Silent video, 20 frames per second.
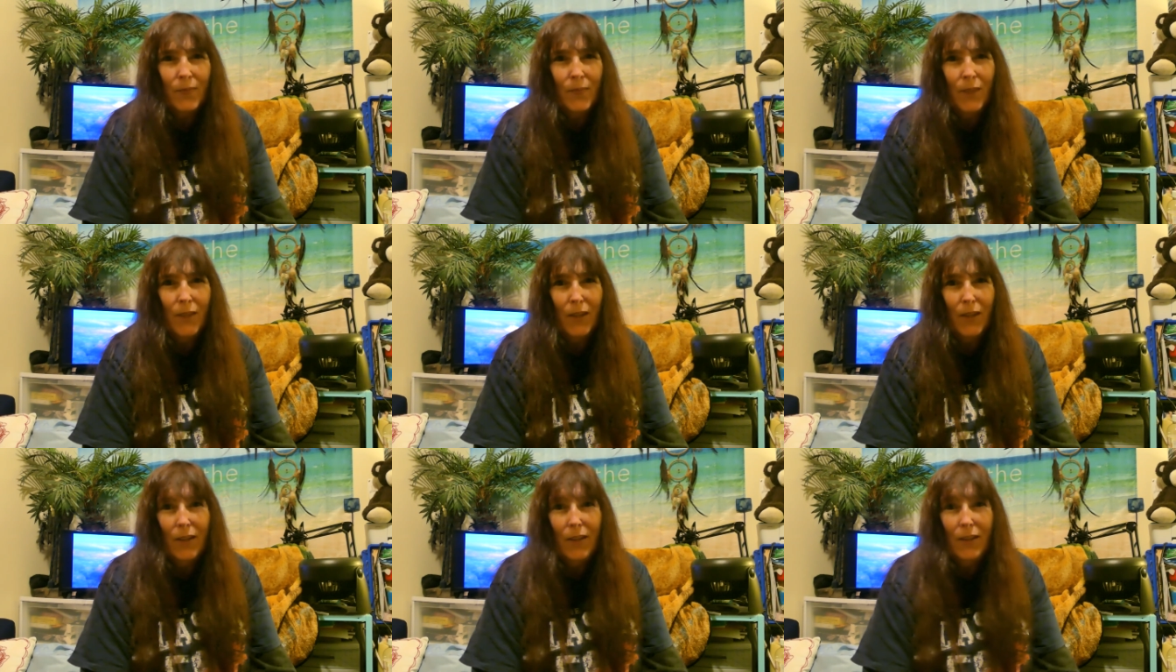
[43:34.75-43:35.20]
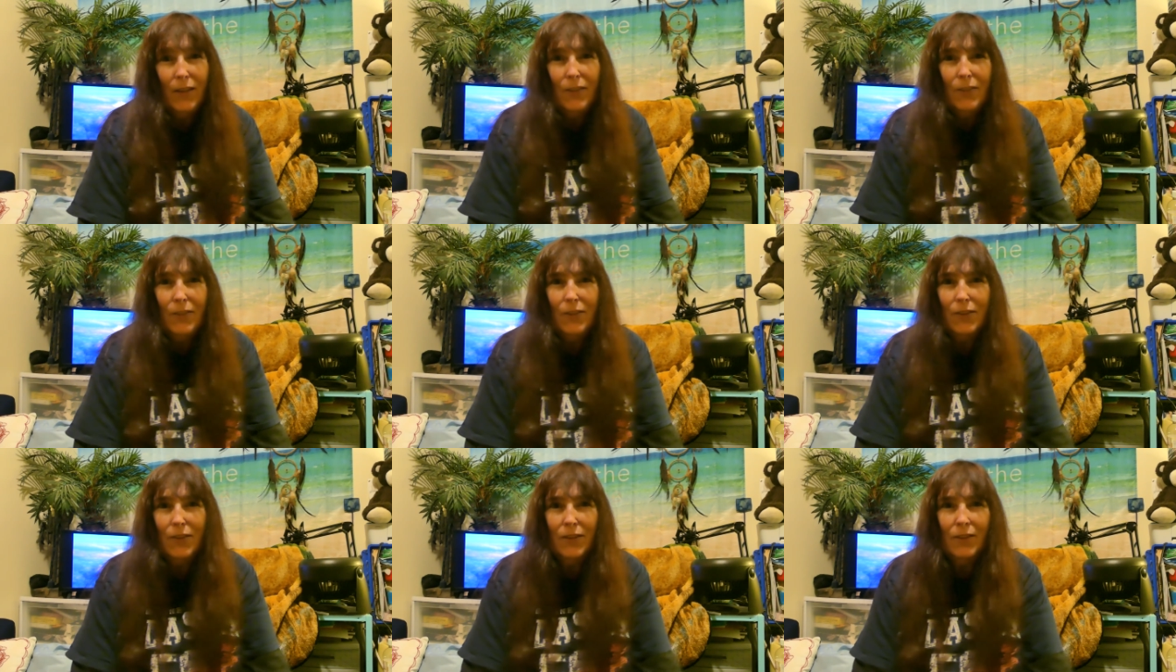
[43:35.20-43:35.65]
get hit
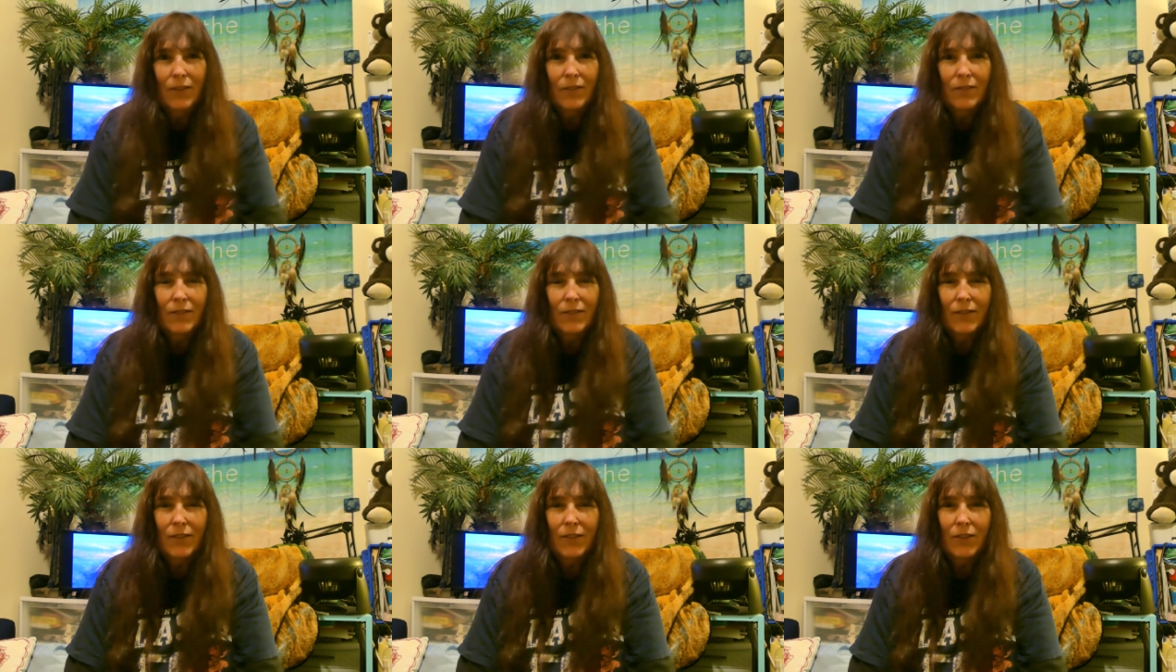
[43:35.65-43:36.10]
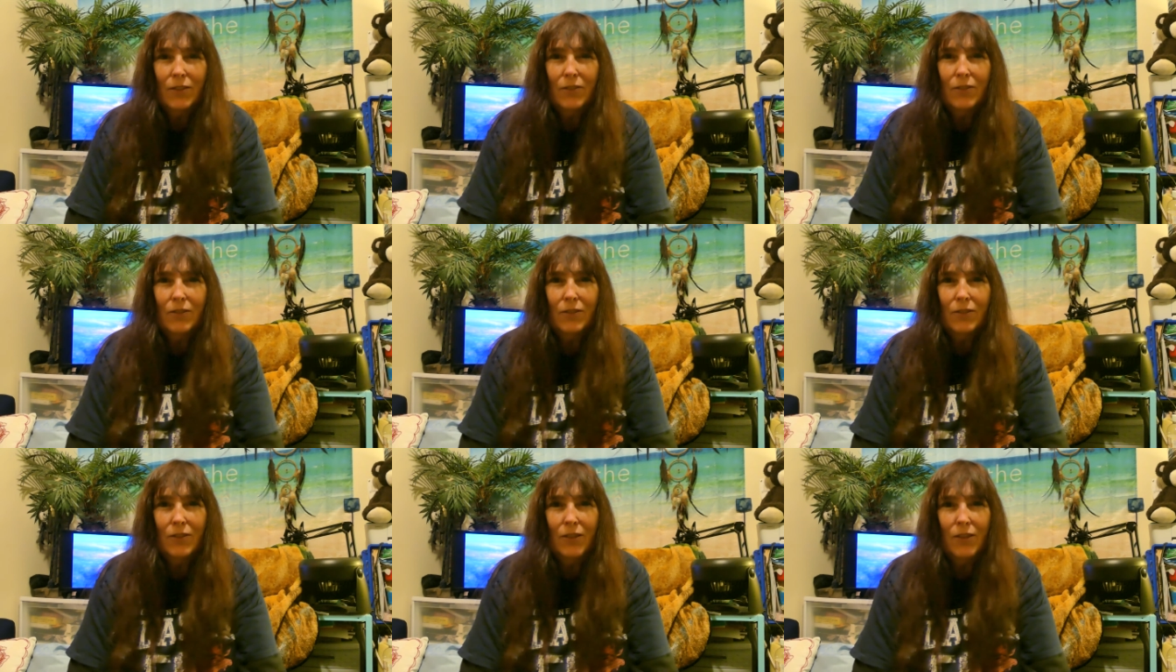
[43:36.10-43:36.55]
or you know,
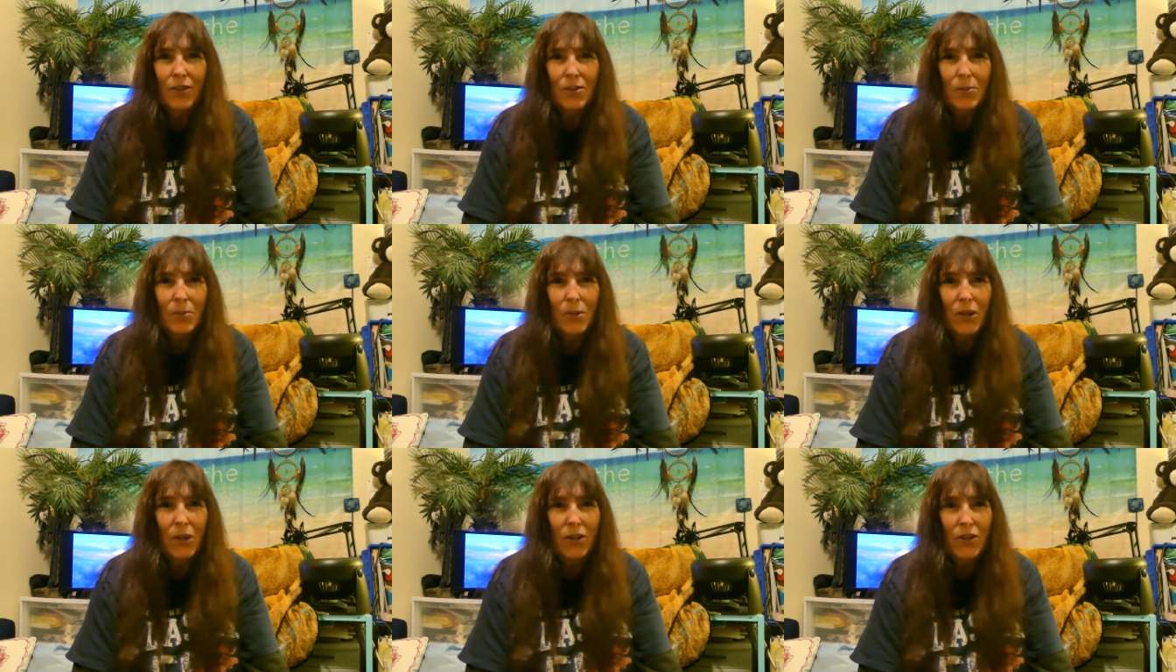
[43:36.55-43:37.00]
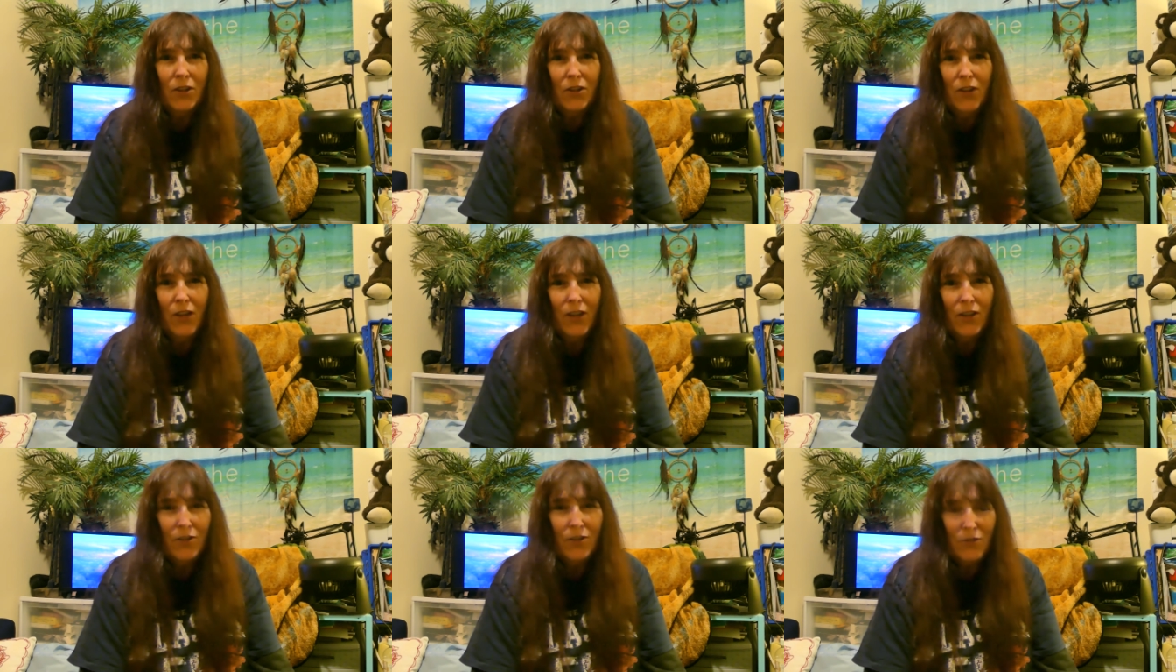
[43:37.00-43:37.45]
cause the plane to
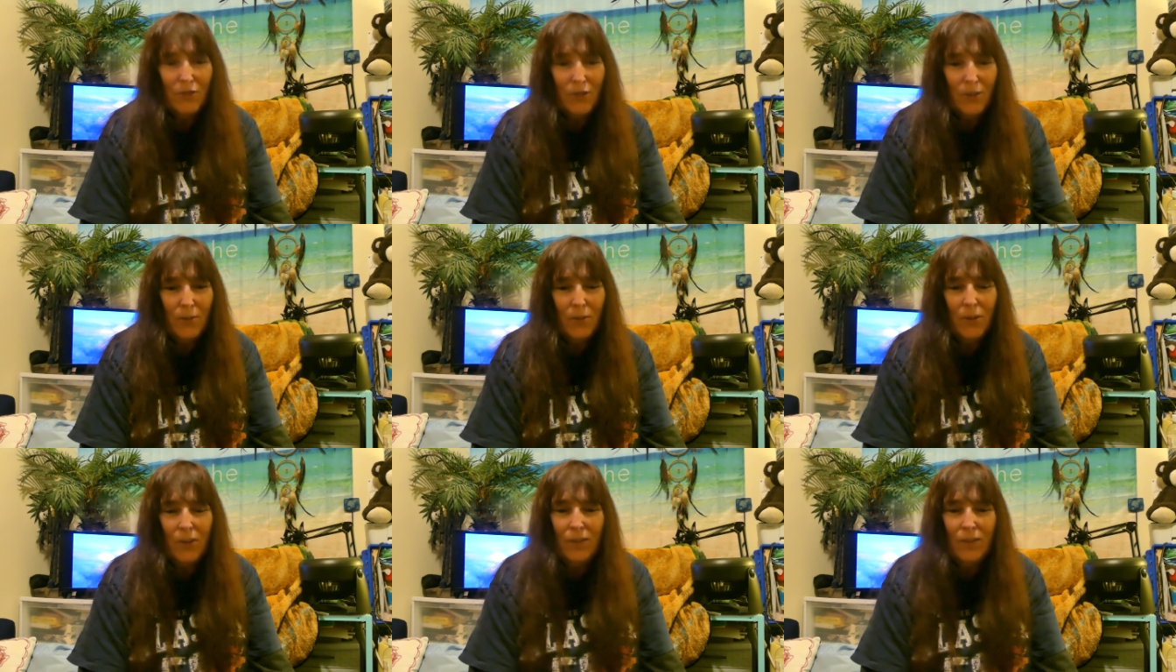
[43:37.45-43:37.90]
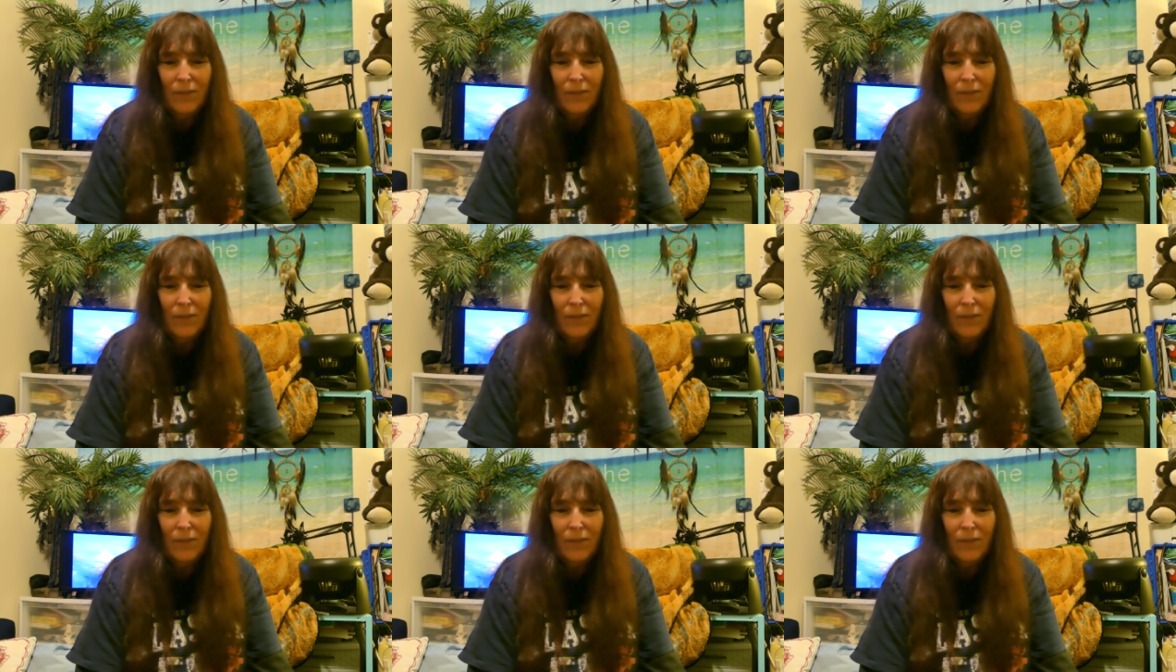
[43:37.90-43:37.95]
crash or something.